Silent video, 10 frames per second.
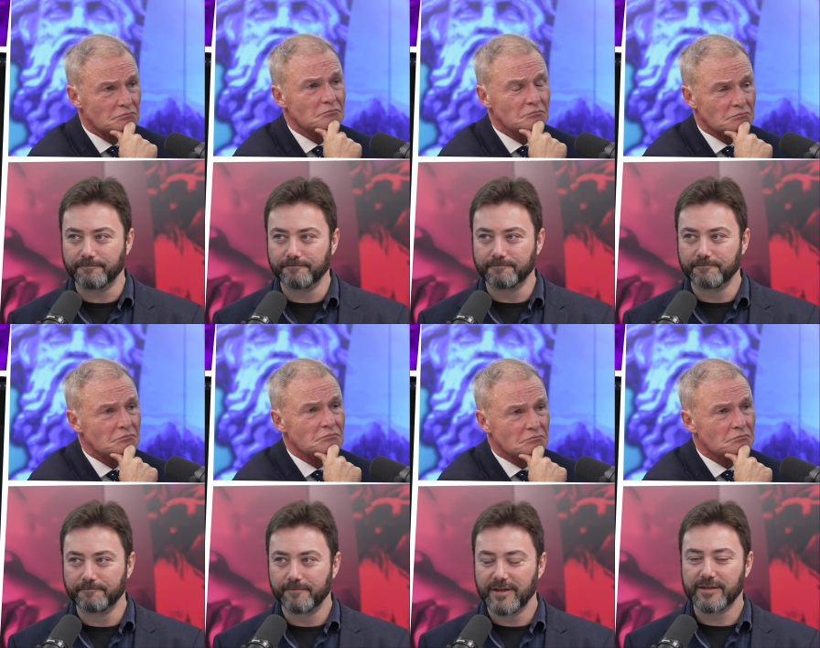Speaker 1: Mm.
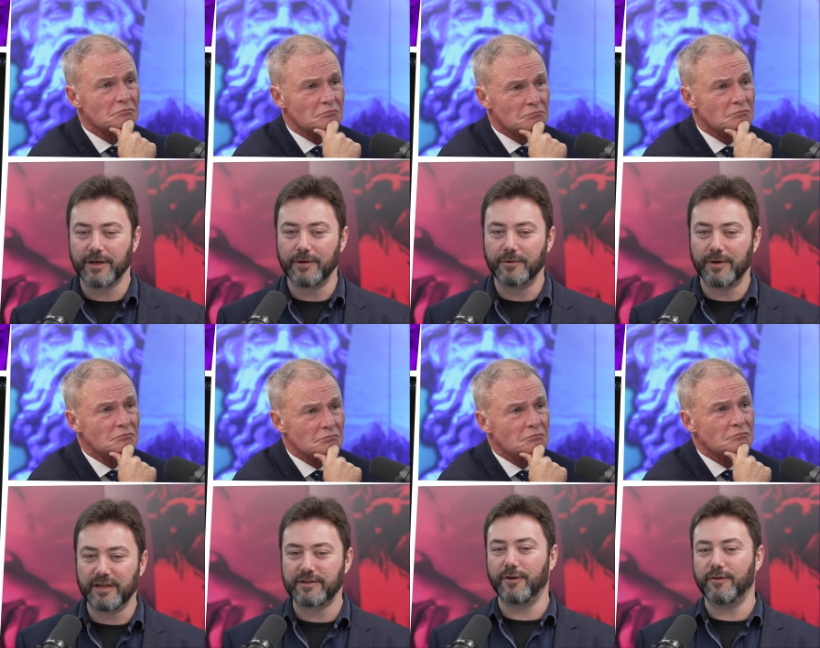So
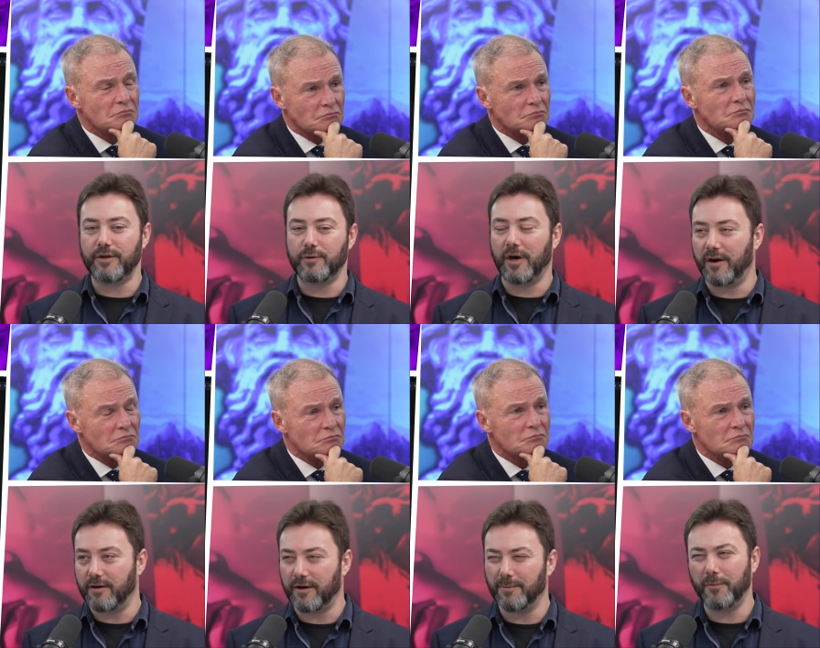it's not that you
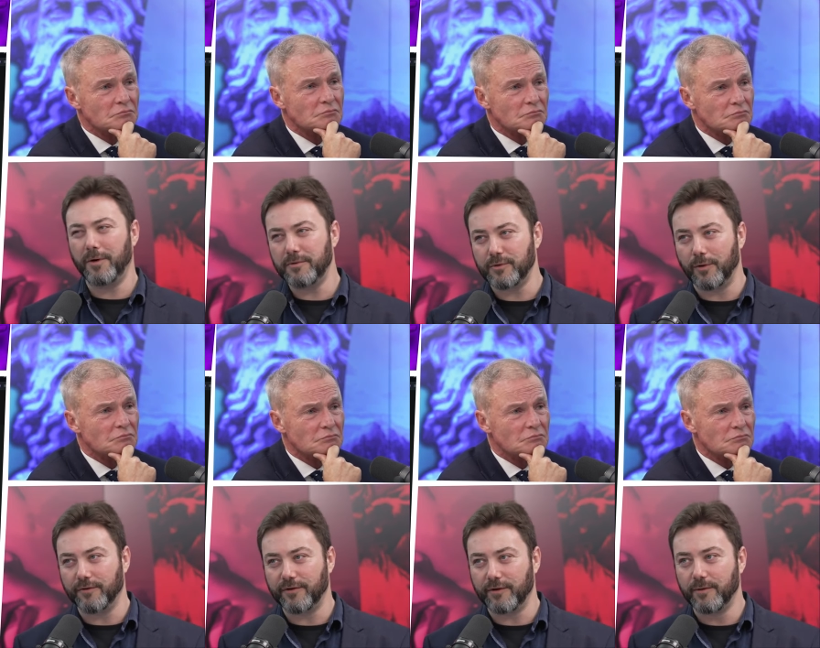can't come, but why would you
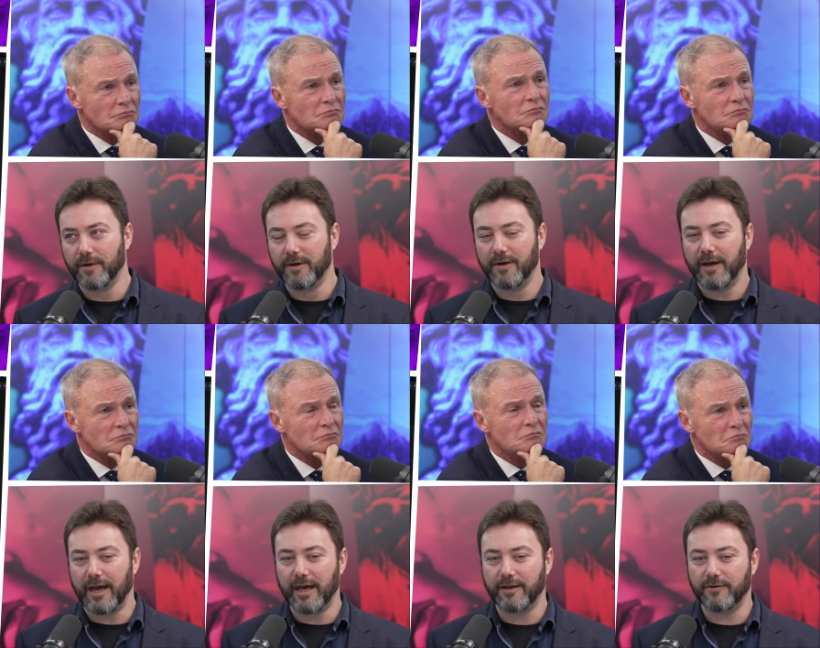want to? Hmm.
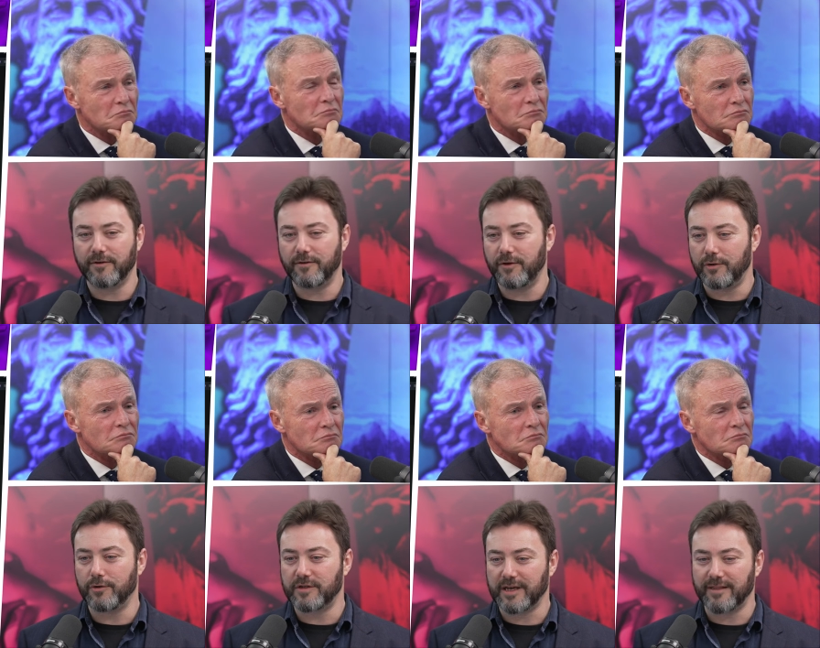And you
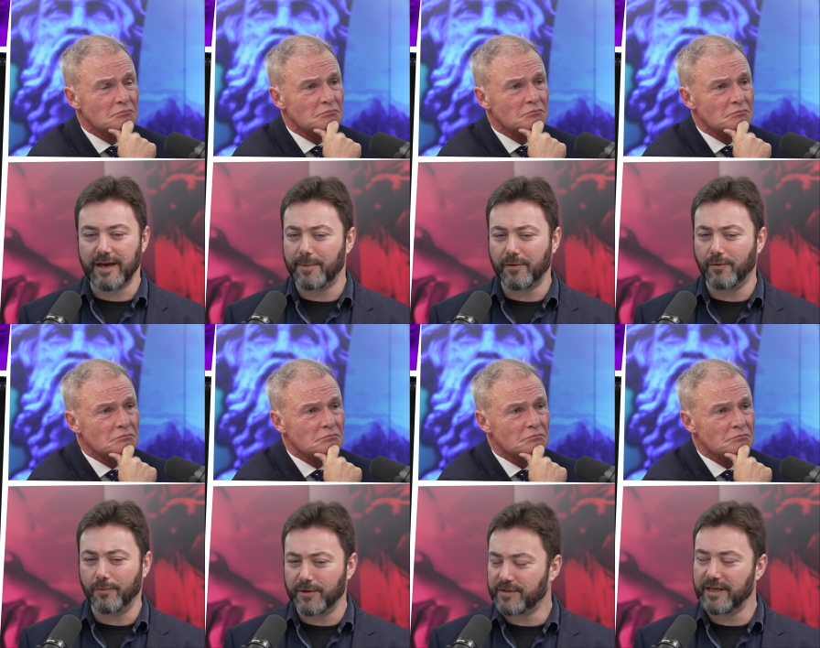could say that about
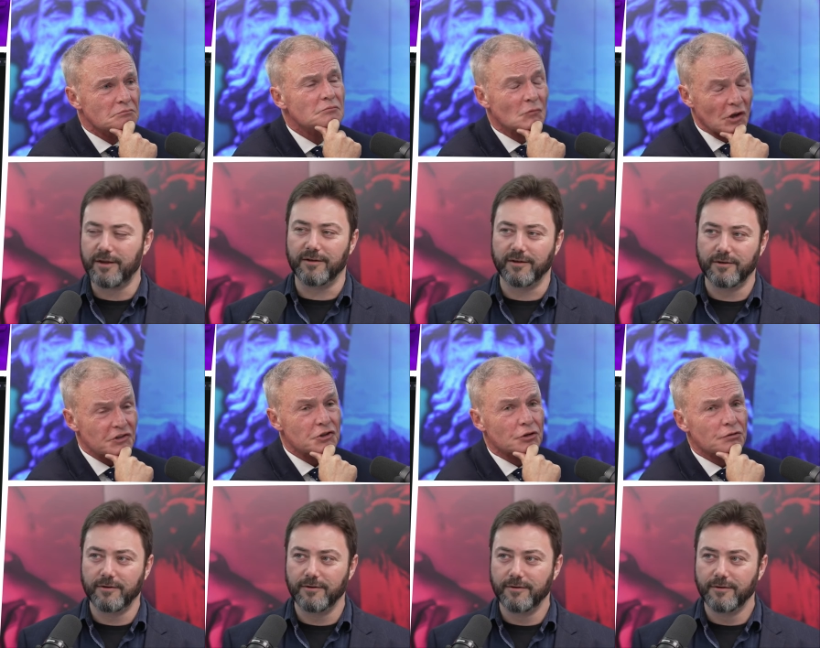almost anything.
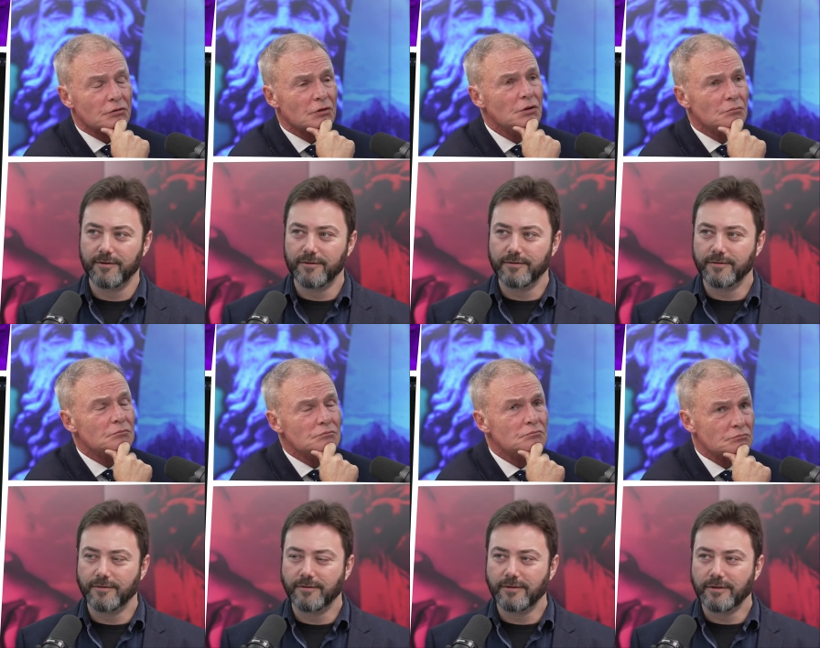
Speaker 2: Yes, you could. Yeah.
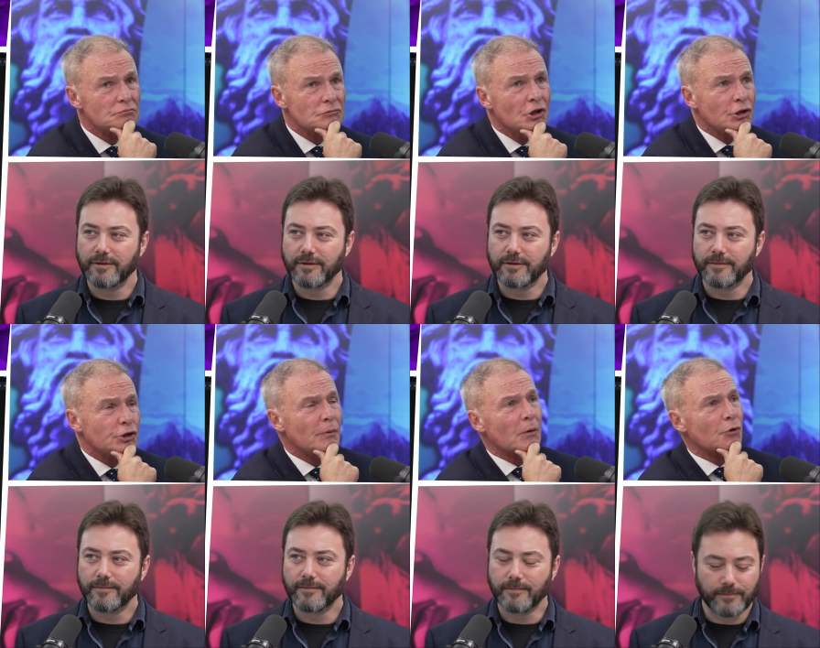
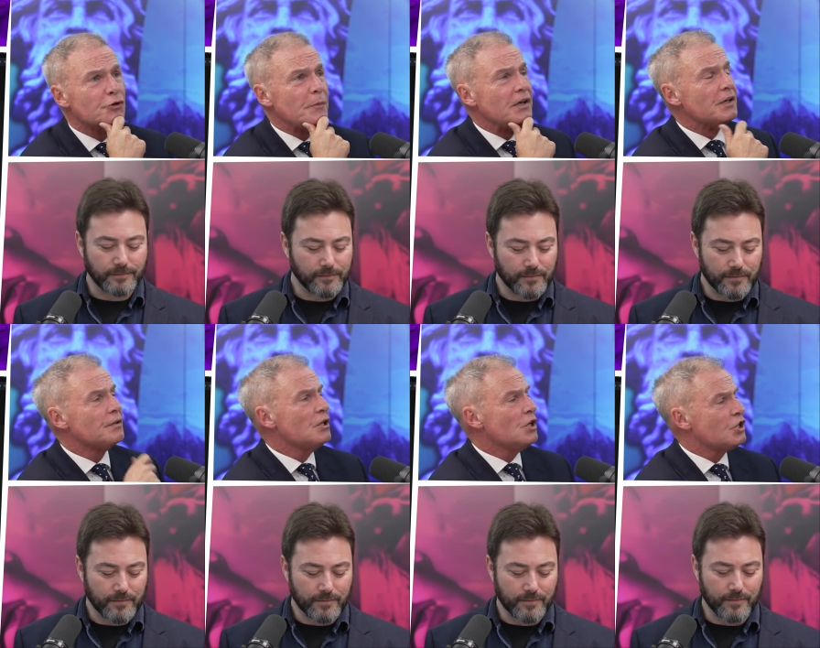You might want to be
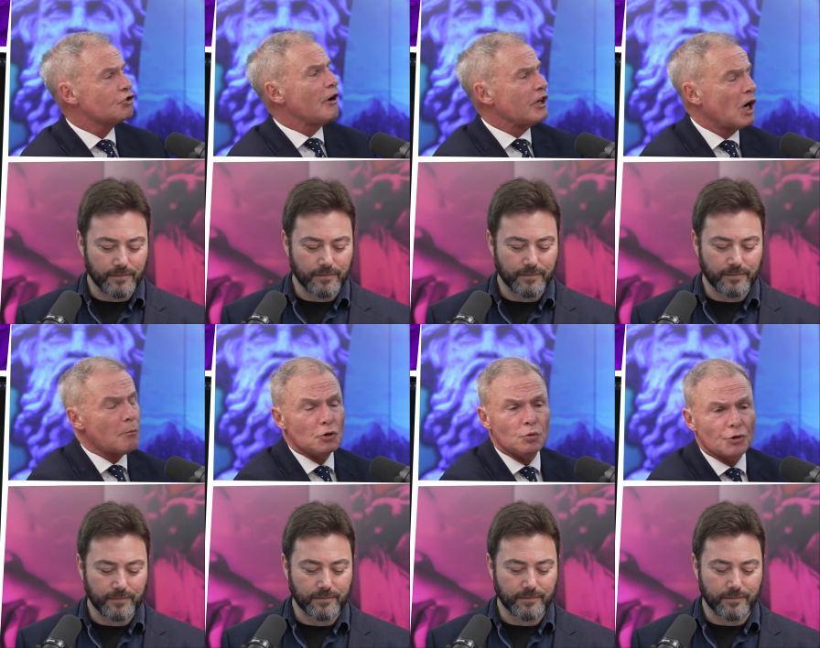a straight
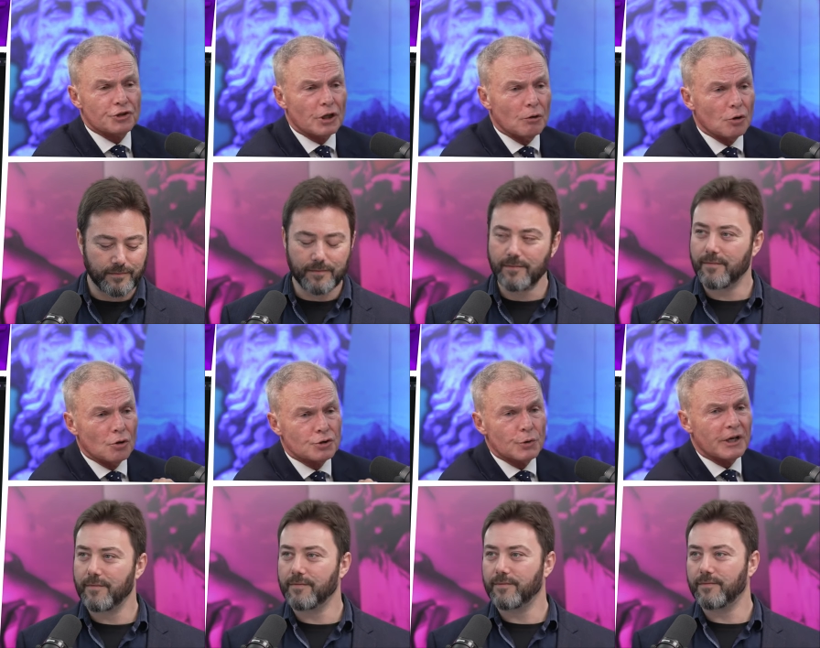couple who want to go
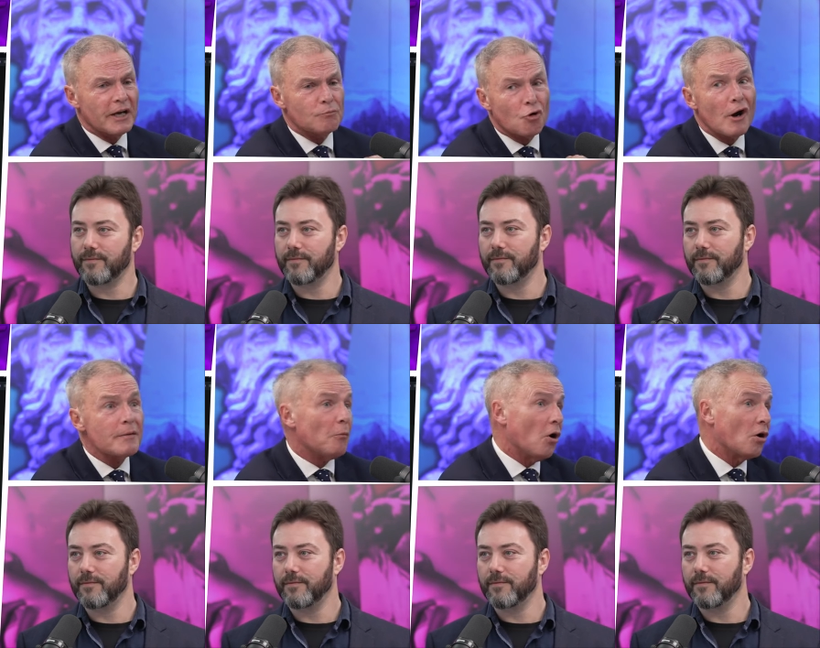along to a gay
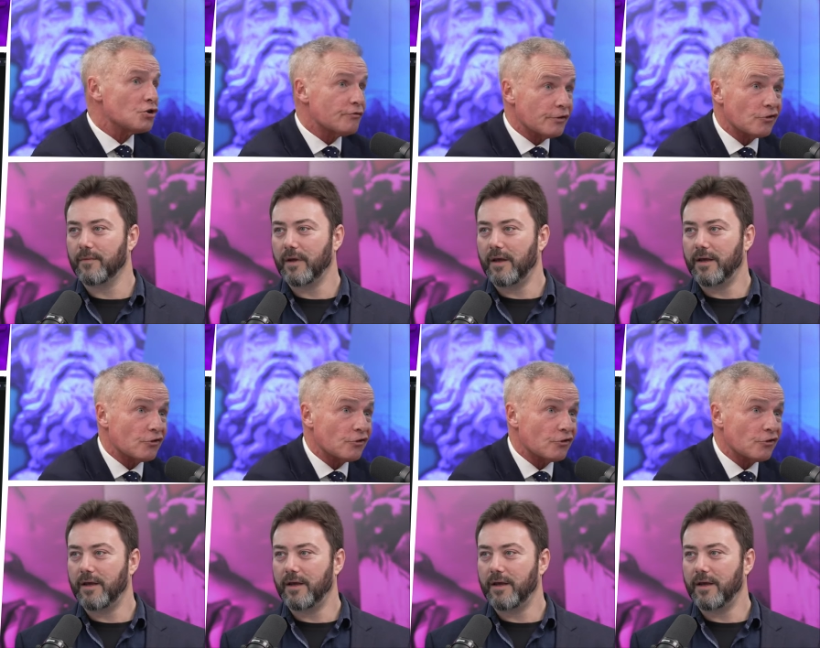pride march, for